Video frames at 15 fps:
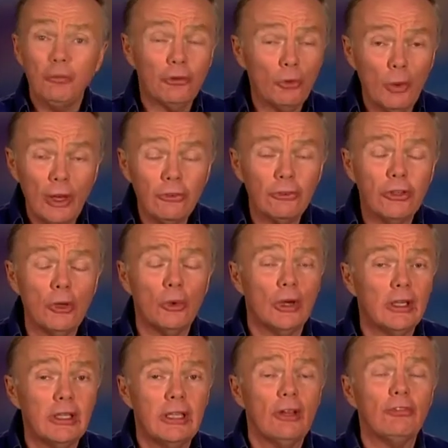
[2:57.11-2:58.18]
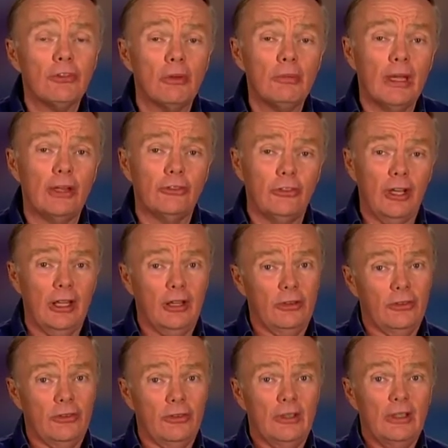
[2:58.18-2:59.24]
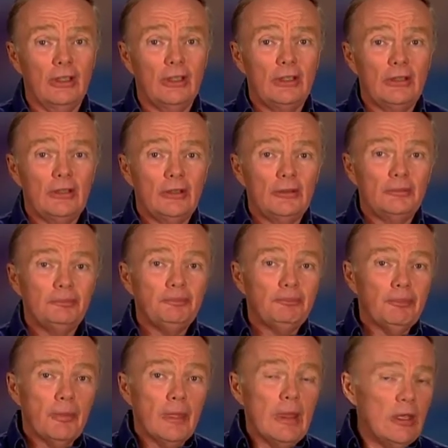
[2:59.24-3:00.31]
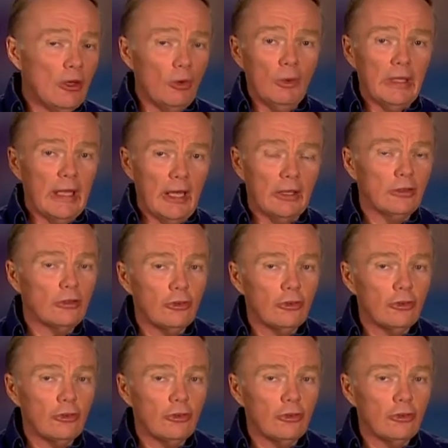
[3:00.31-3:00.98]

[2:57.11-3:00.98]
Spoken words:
a rescuer and gives them that chance. When that